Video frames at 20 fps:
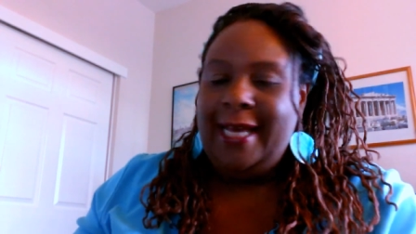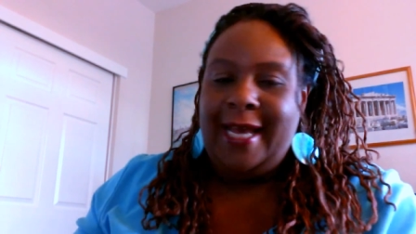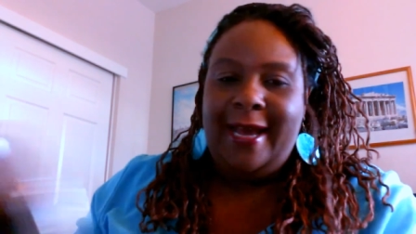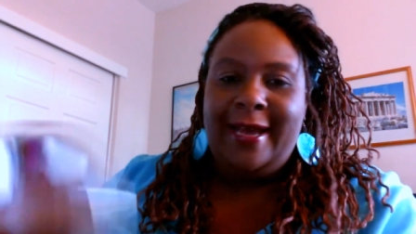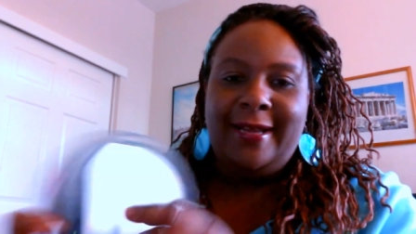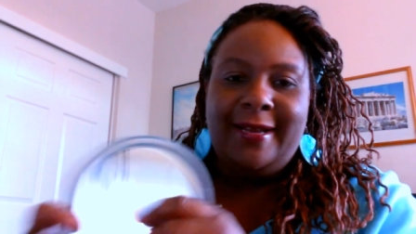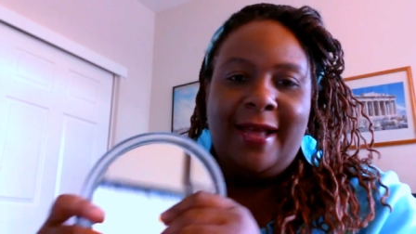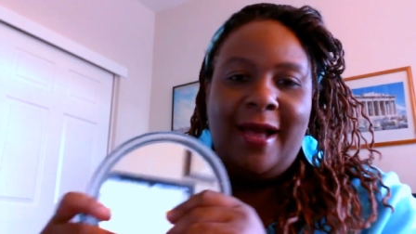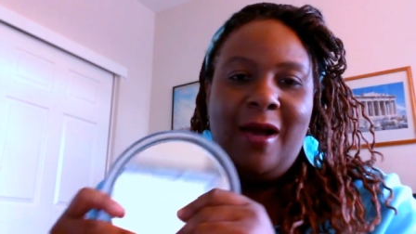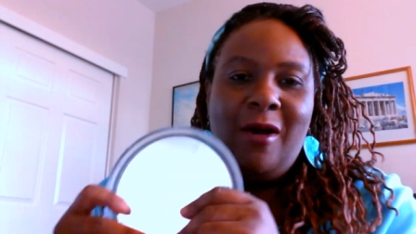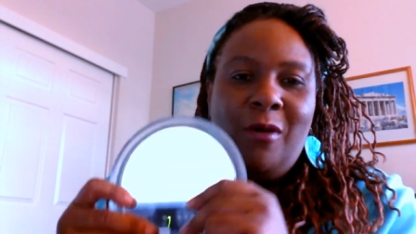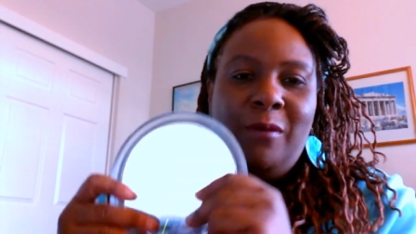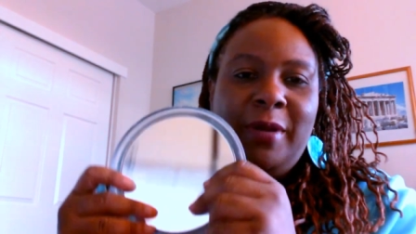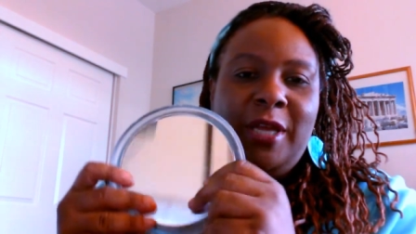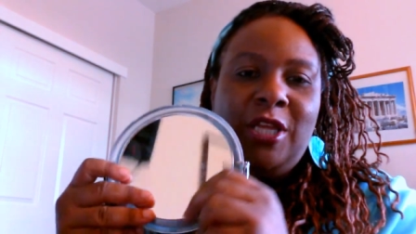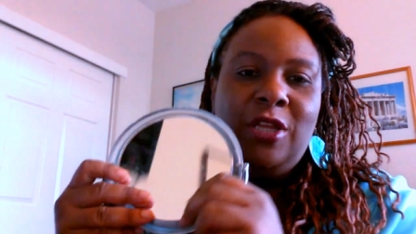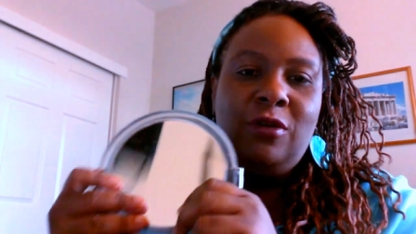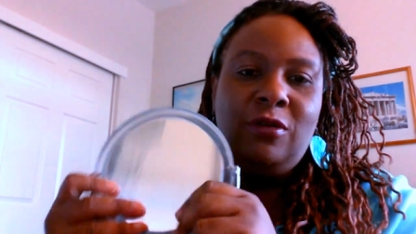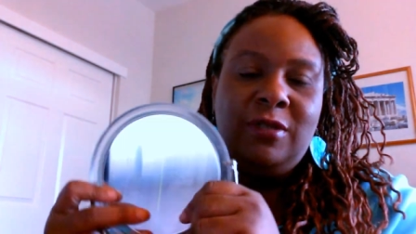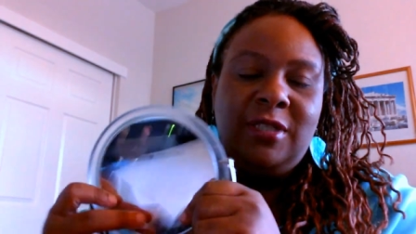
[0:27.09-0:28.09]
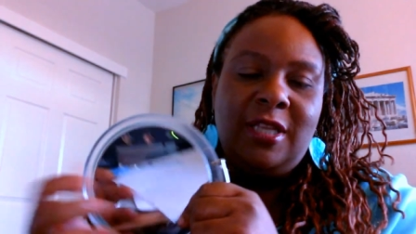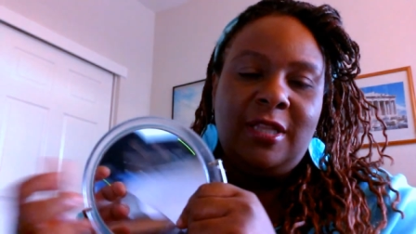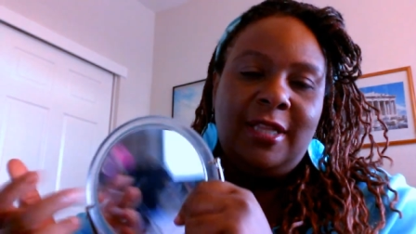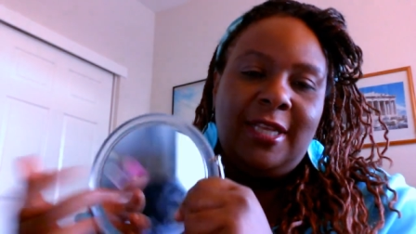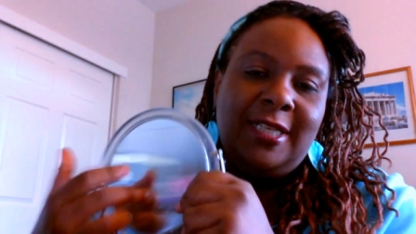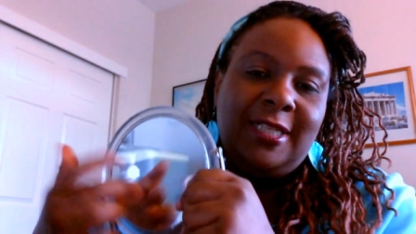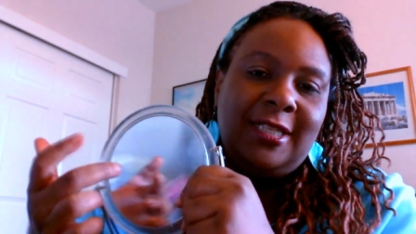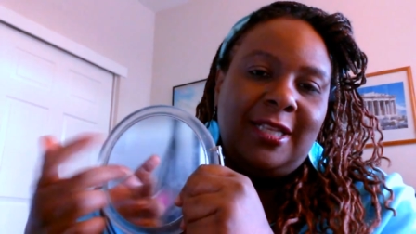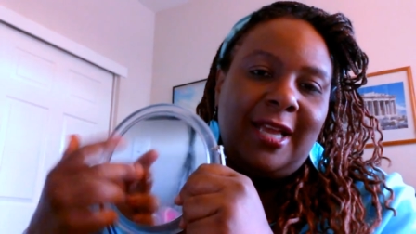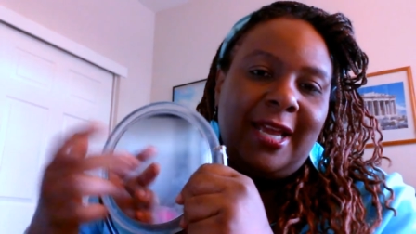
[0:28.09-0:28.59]
I, will be using
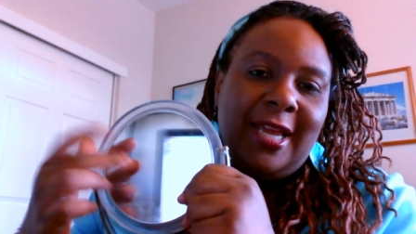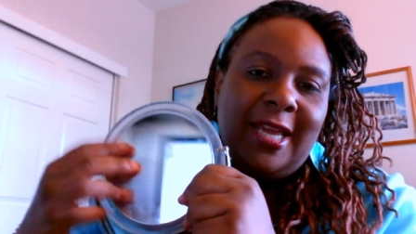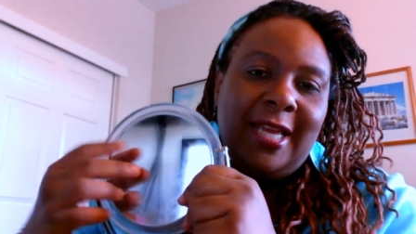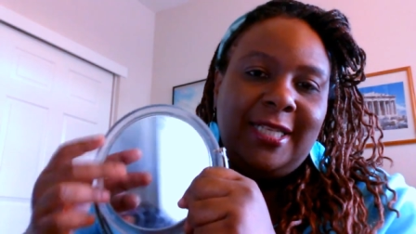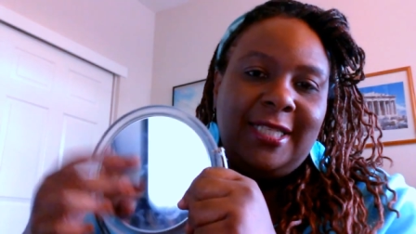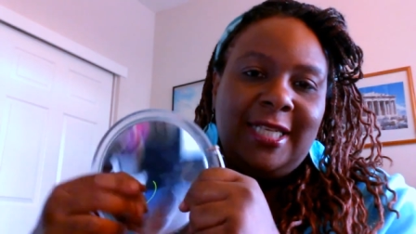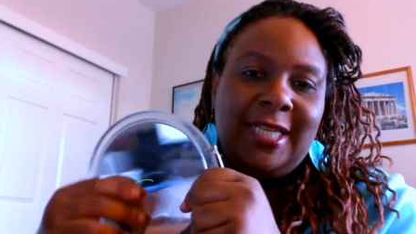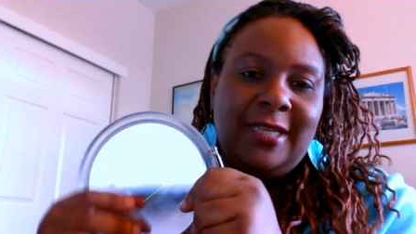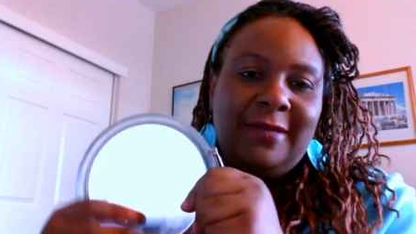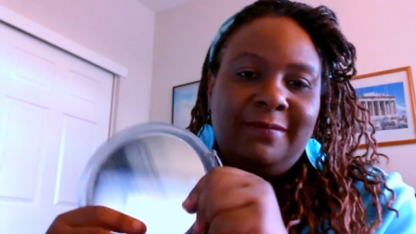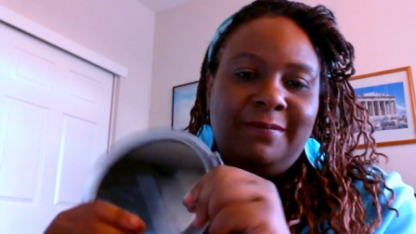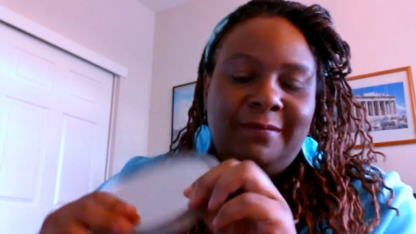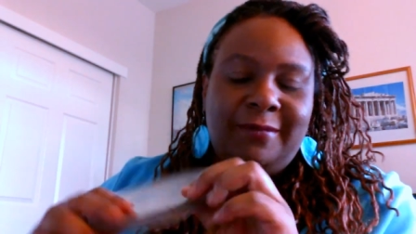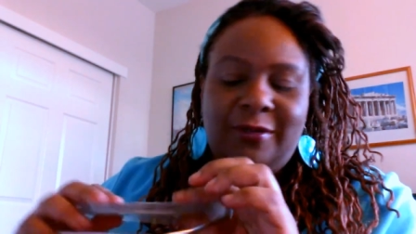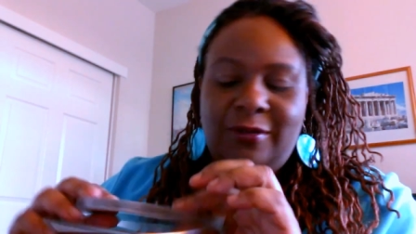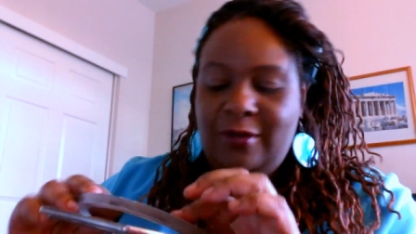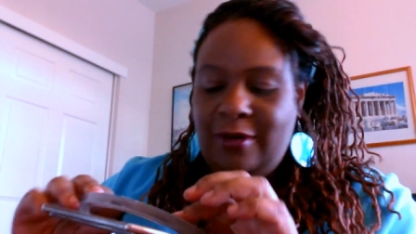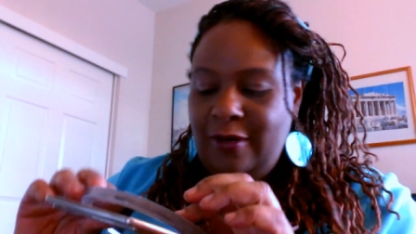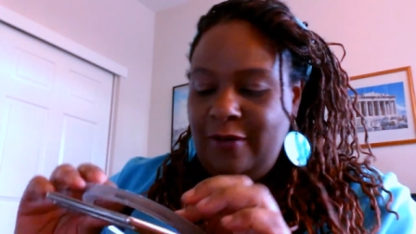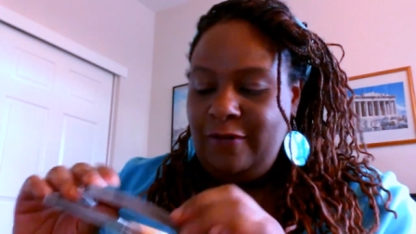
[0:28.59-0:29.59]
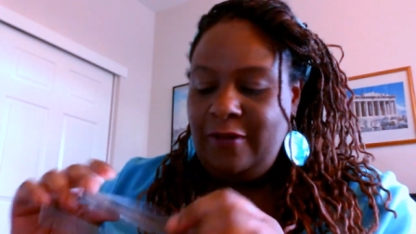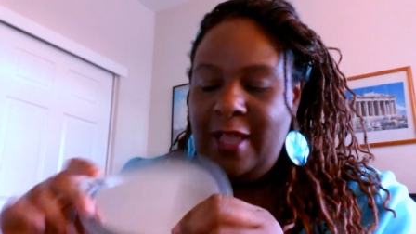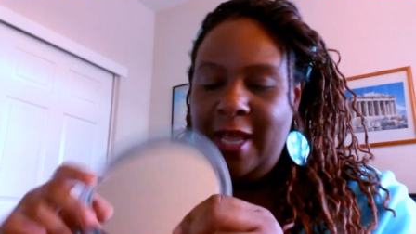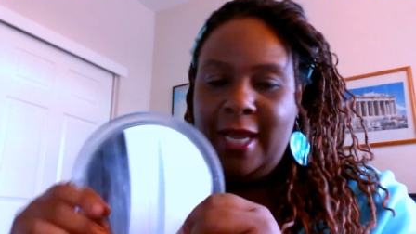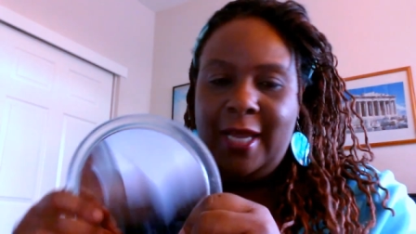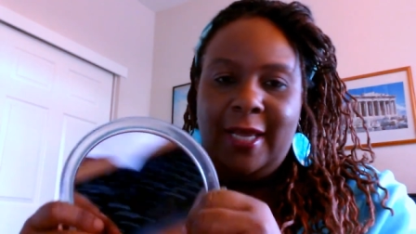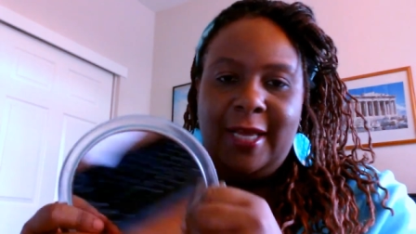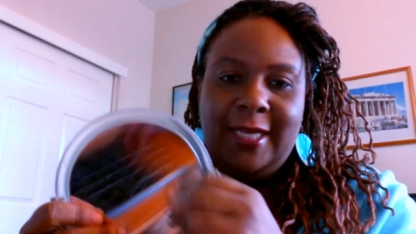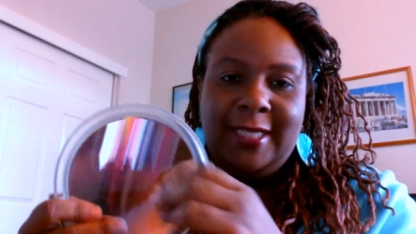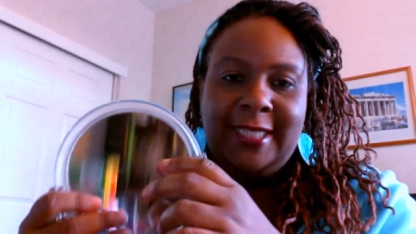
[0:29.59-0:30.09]
this like as a sort of
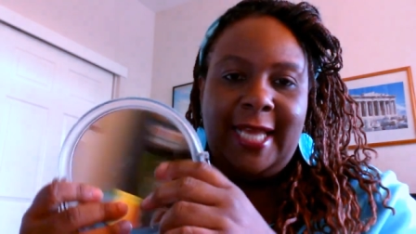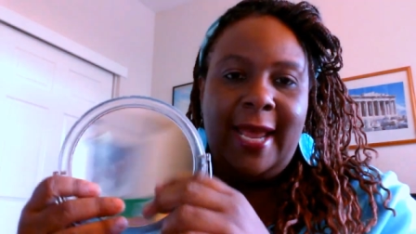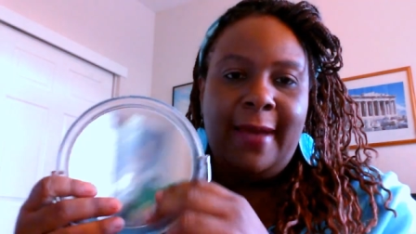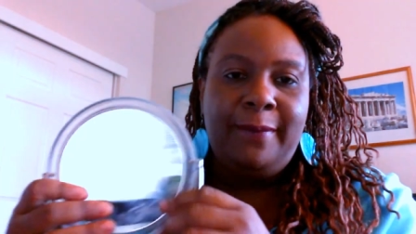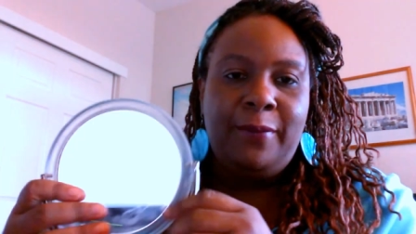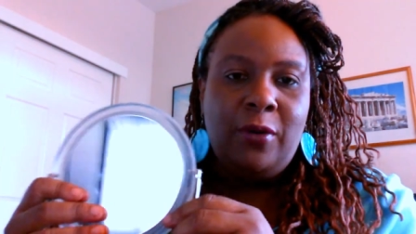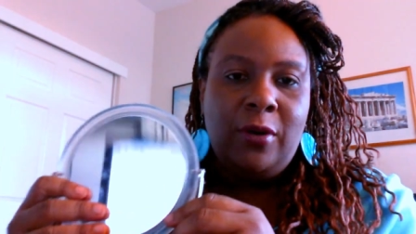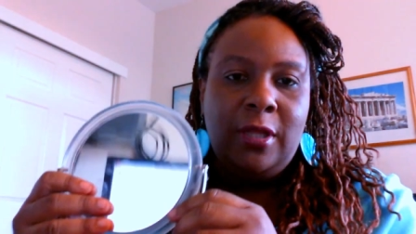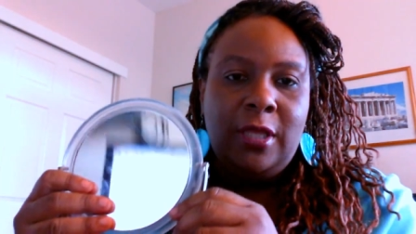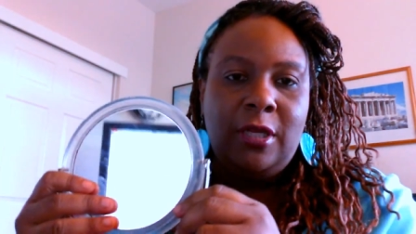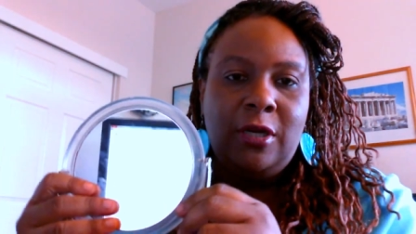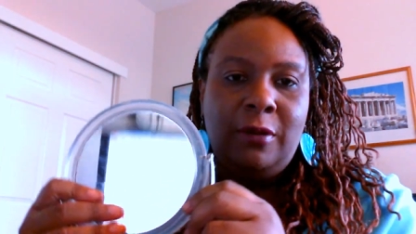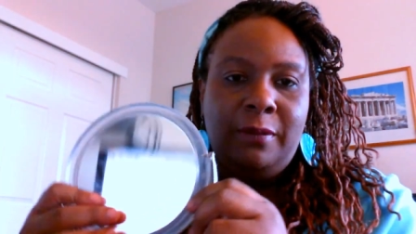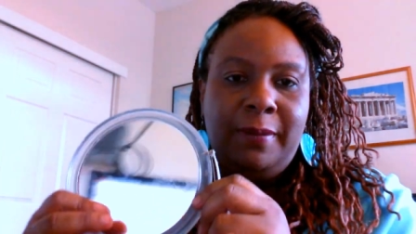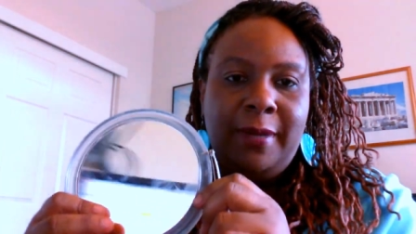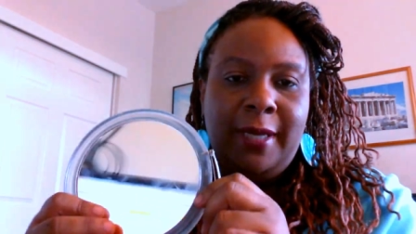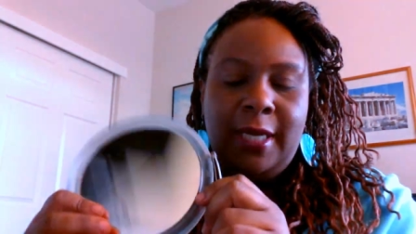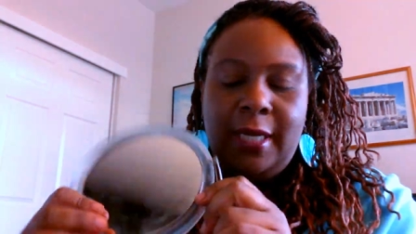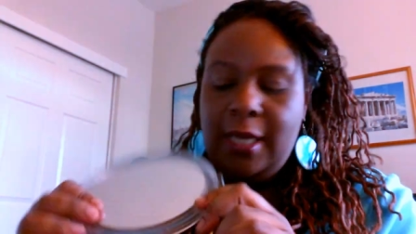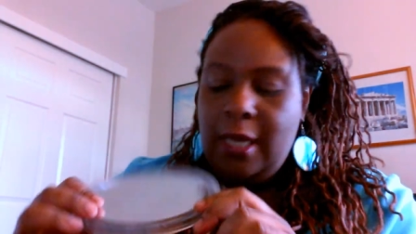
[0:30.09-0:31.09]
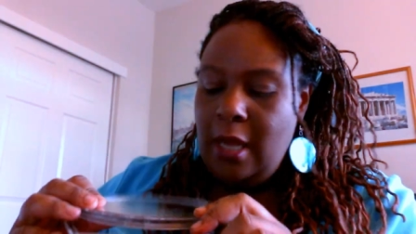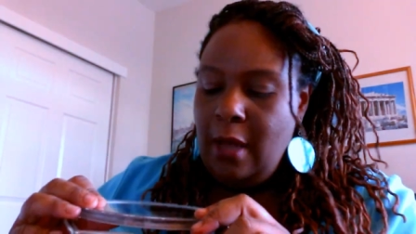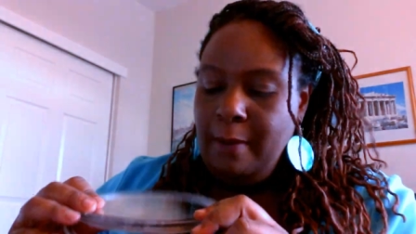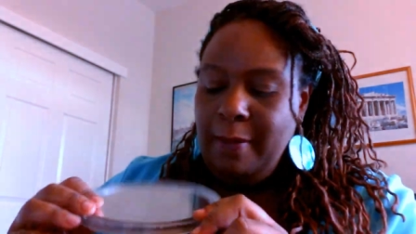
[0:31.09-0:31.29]
like example a little bit,